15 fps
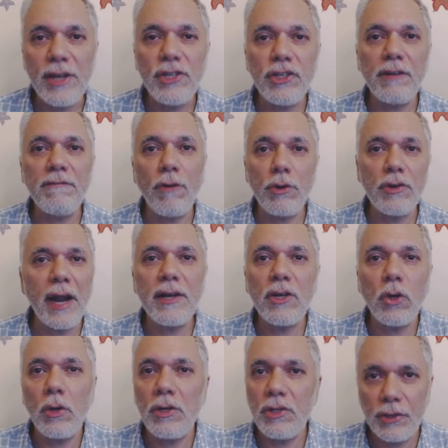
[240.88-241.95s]
into ancient
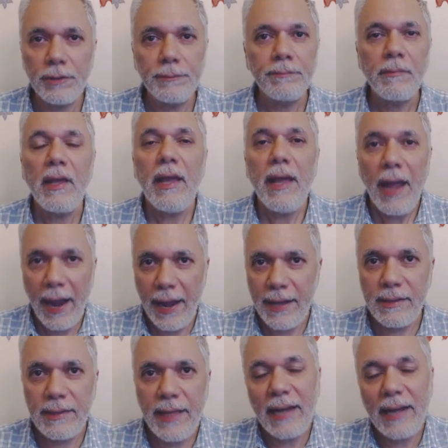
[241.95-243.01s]
Fortran codes
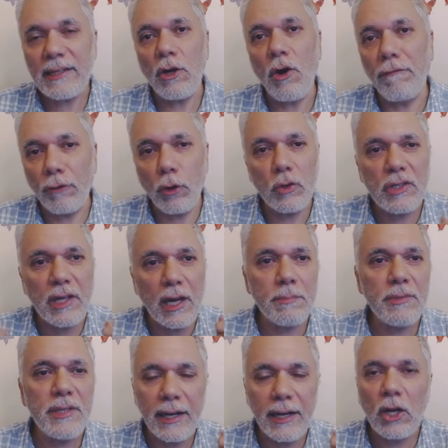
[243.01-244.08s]
and that of course
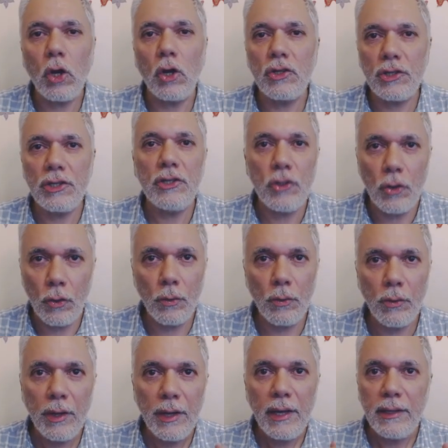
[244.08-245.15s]
comes at a cost.
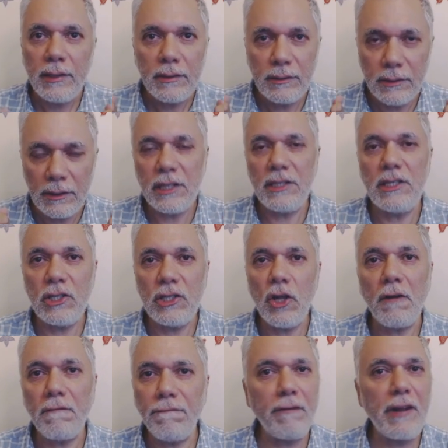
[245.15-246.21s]
So this
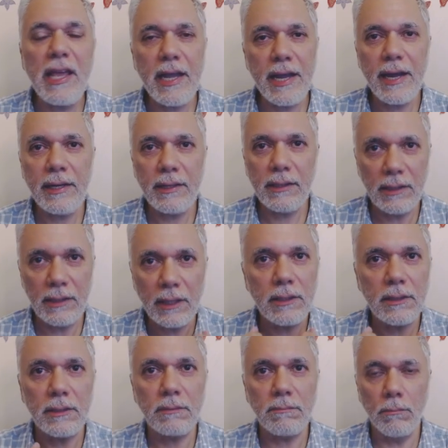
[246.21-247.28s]
is not free. It,
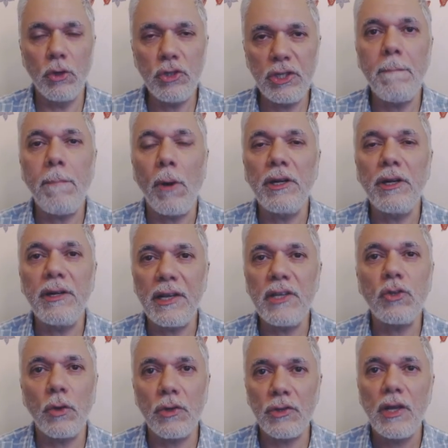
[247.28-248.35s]
the most important
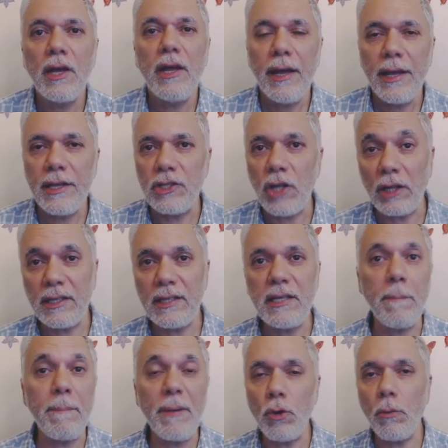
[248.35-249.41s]
resource is not the
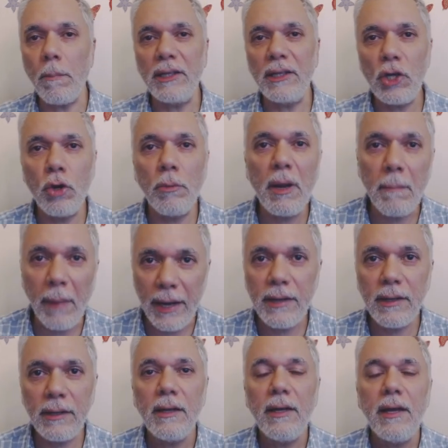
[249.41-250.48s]
CPU but the human
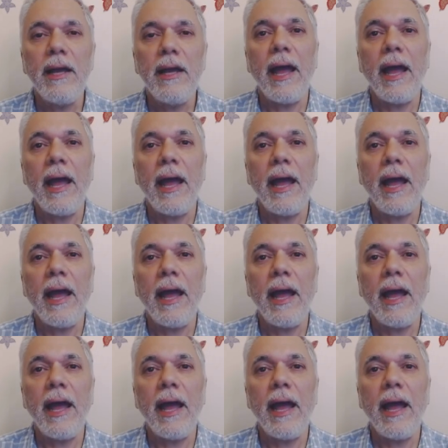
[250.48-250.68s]
mind